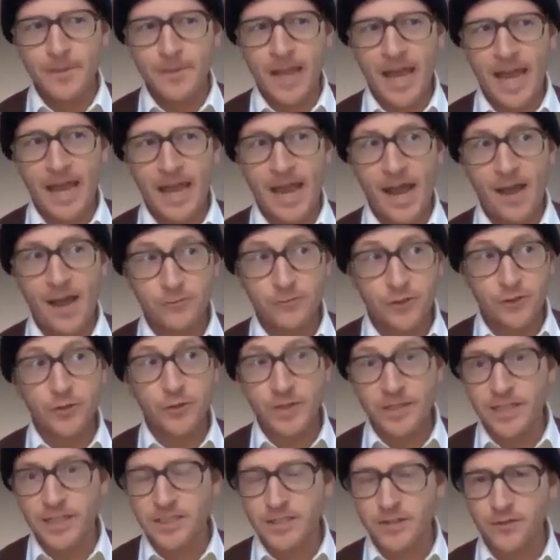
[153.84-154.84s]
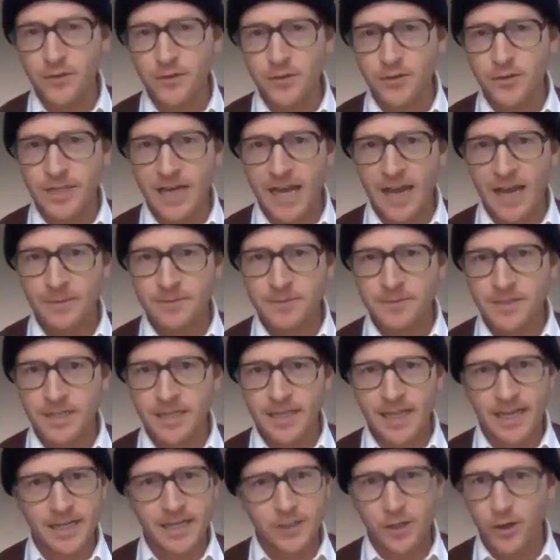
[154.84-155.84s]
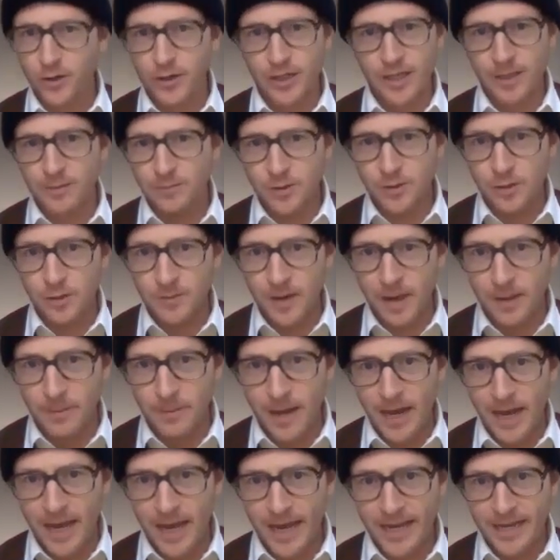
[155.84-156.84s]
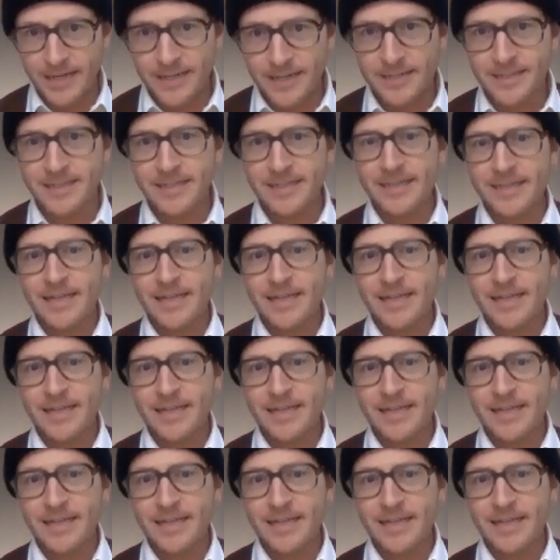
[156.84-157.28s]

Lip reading: And after doing this a few times, it like totally blew my mind.